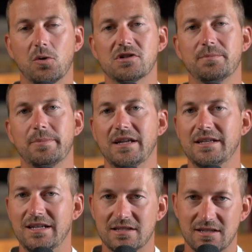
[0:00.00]
Of course,
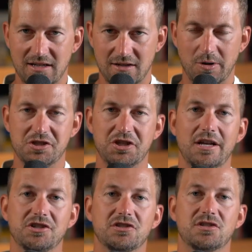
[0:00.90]
B&D doesn't need
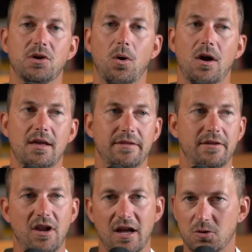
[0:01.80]
depreciation, so
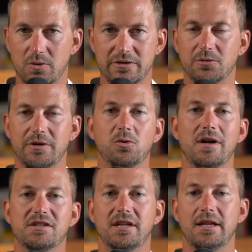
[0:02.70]
they're not going to
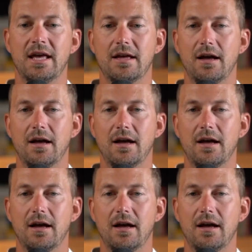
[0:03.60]
request it.